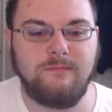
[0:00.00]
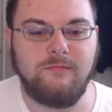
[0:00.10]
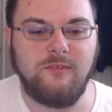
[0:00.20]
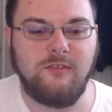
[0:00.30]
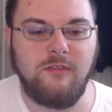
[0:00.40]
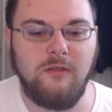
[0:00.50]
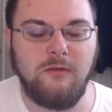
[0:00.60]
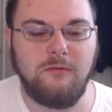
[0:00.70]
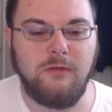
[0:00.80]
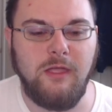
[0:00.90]

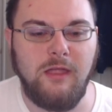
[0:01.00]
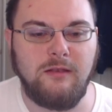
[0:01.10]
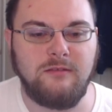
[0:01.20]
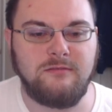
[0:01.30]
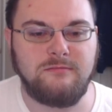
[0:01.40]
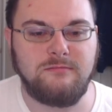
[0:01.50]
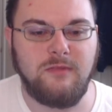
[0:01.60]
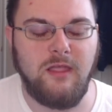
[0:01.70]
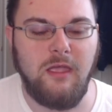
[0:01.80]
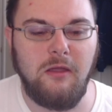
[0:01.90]
Still getting
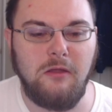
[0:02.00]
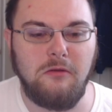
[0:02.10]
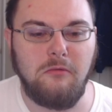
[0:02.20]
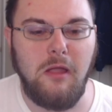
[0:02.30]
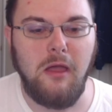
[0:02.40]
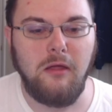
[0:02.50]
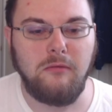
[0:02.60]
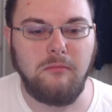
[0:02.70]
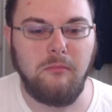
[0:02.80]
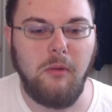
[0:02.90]
carried
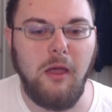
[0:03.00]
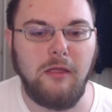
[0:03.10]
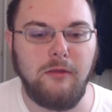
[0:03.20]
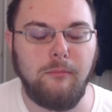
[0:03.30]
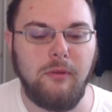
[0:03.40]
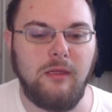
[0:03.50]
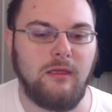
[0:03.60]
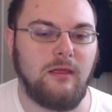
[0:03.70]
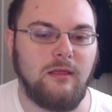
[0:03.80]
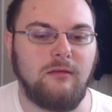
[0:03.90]
around by your
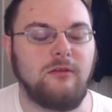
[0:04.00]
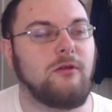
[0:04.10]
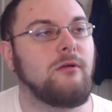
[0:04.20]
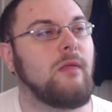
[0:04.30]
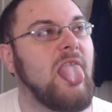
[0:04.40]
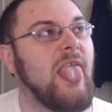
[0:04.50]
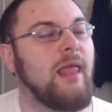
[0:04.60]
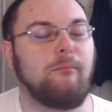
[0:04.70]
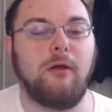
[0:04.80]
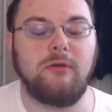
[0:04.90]

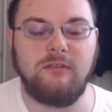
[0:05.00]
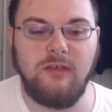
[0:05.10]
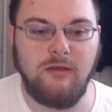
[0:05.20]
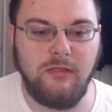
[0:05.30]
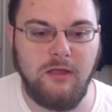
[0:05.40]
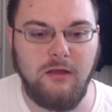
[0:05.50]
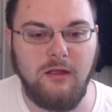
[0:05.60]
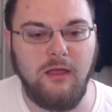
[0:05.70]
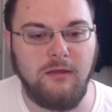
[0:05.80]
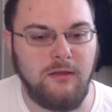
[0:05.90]
ponytail there,
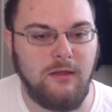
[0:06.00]
huh?